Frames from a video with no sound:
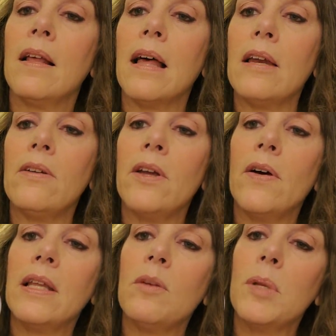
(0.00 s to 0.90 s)
I don't know,
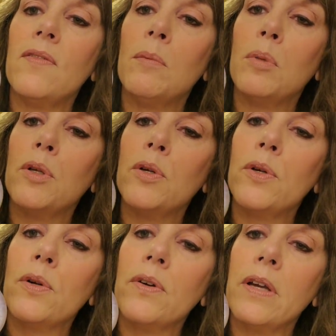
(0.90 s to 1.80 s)
a little bit of a
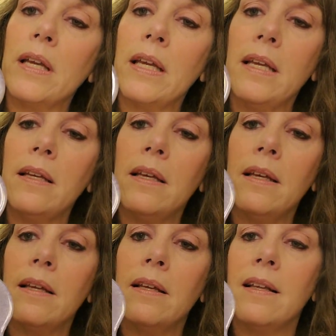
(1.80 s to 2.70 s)
blue-green
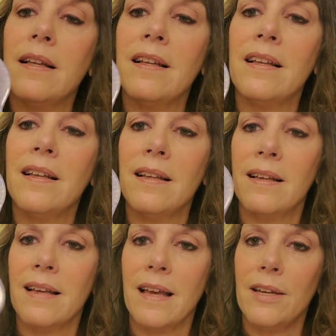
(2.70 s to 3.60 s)

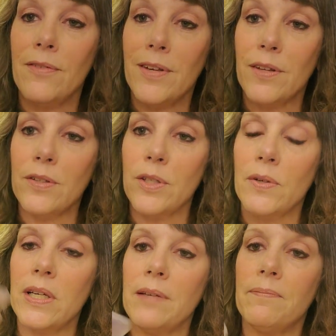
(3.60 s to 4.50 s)
kind of feel
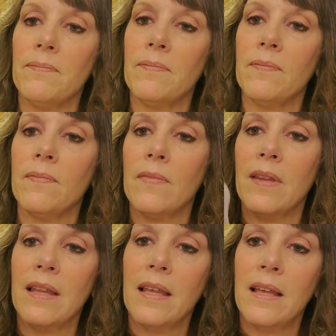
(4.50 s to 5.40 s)
to it.
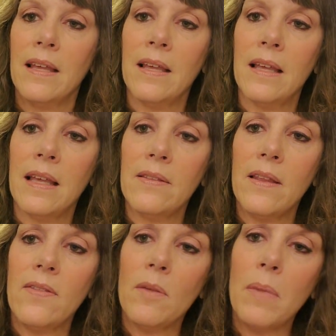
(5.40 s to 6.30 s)
And
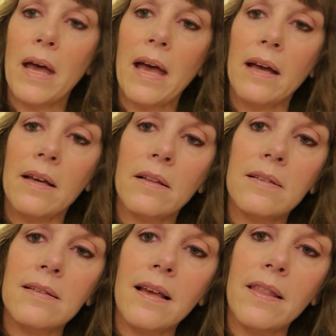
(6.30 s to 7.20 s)
then the back
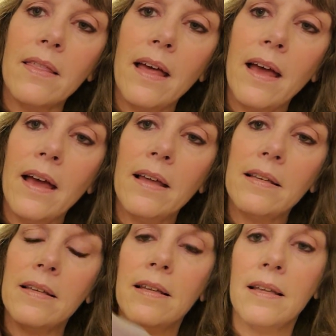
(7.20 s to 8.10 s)
looks like that.